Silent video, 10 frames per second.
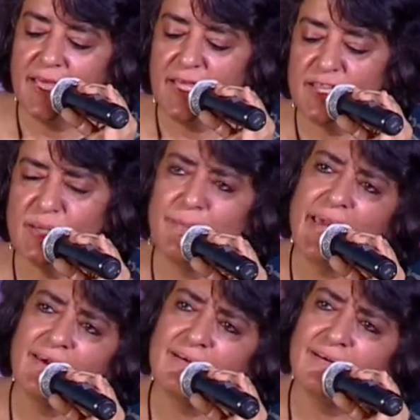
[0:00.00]
The
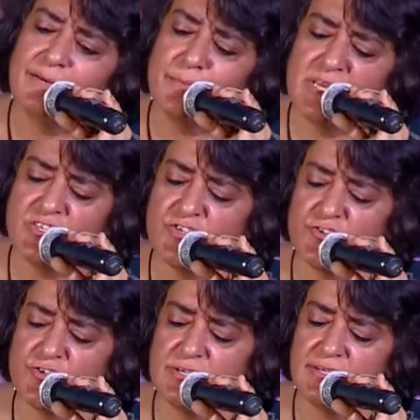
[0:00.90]
beggar,
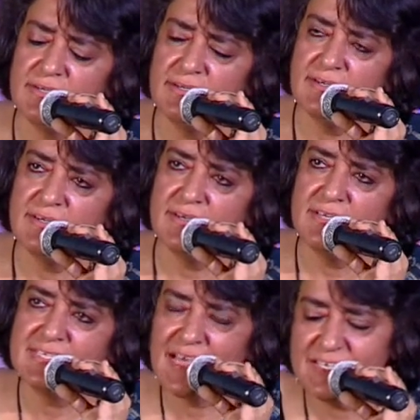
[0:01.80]
minstrel,
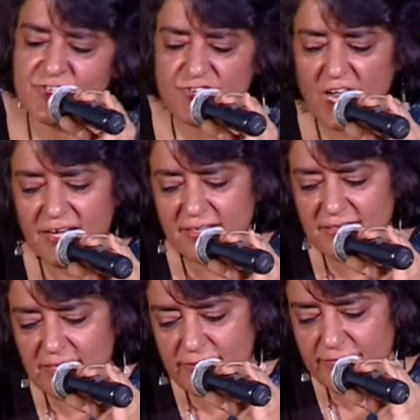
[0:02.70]
says Shah
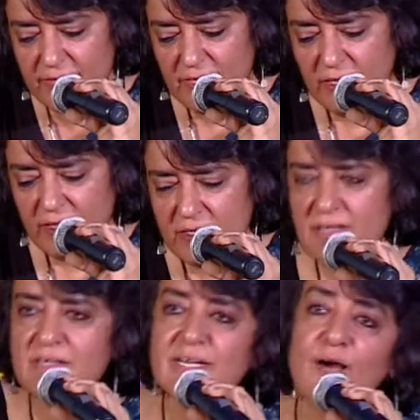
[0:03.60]
Latif,
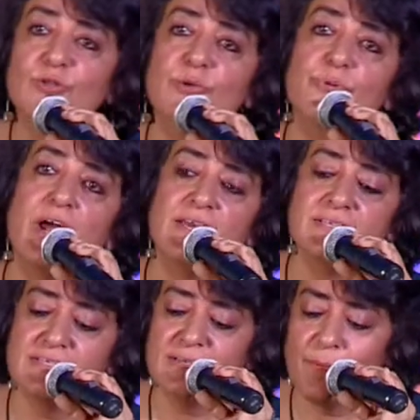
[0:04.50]
turn down the
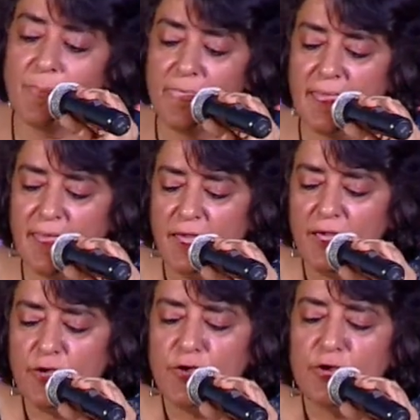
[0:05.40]
price.
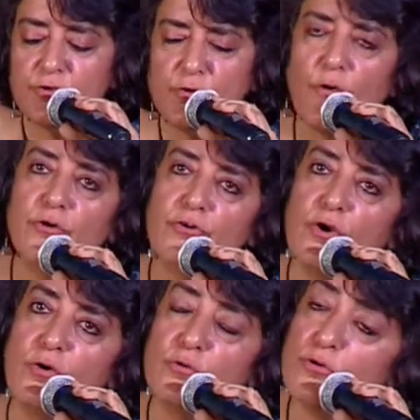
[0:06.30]
Your
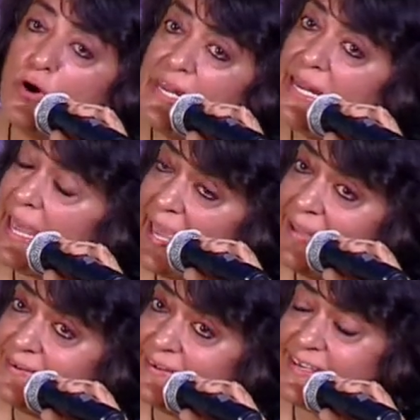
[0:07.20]
royal
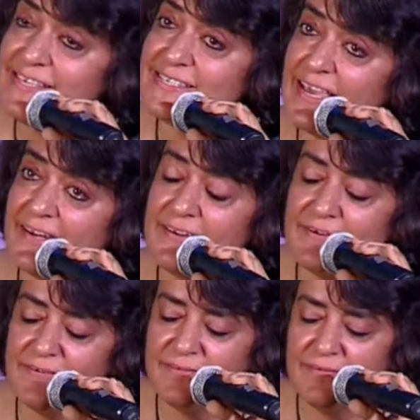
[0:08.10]
head, he said,
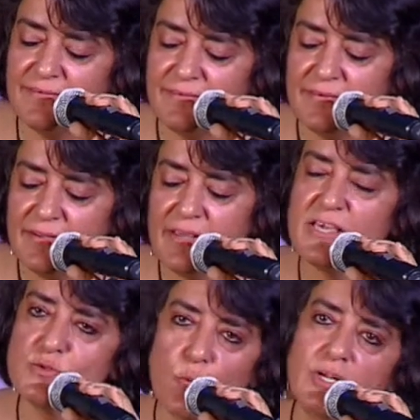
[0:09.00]

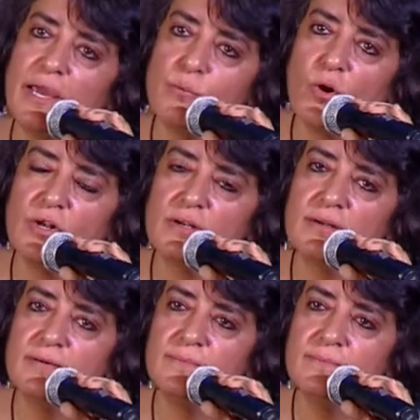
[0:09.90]
is what I want.
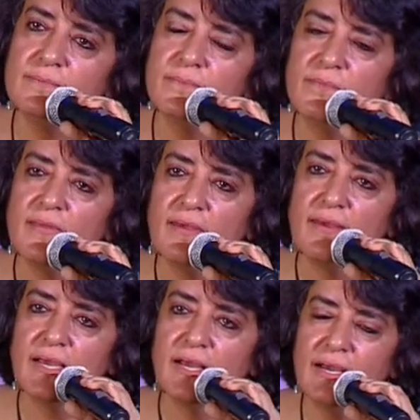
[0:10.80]

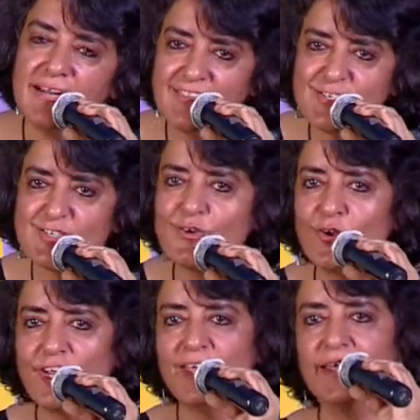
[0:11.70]
Another
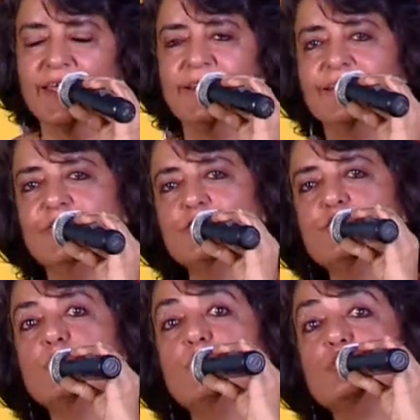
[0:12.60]
story,
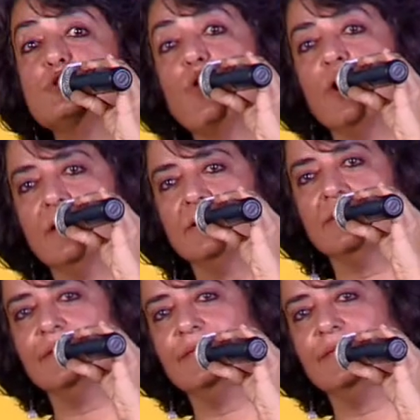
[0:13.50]
Sorat.